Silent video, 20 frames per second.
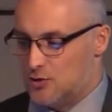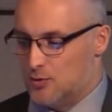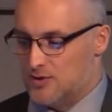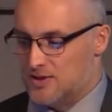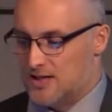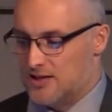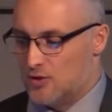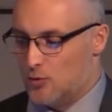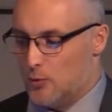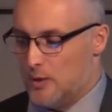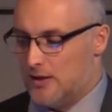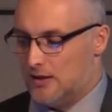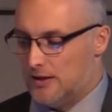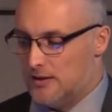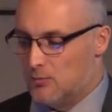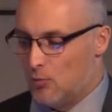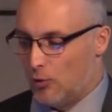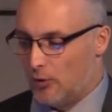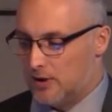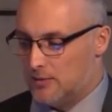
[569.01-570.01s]
to attend a
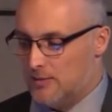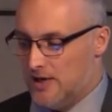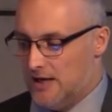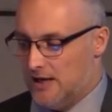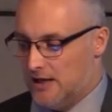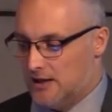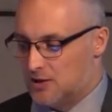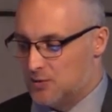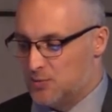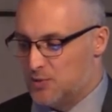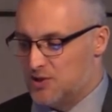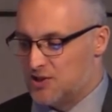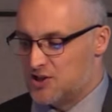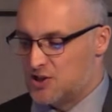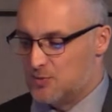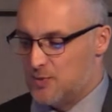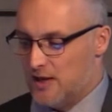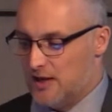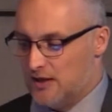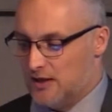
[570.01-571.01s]
weekly morning meeting to
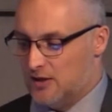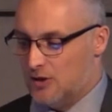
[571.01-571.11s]
participate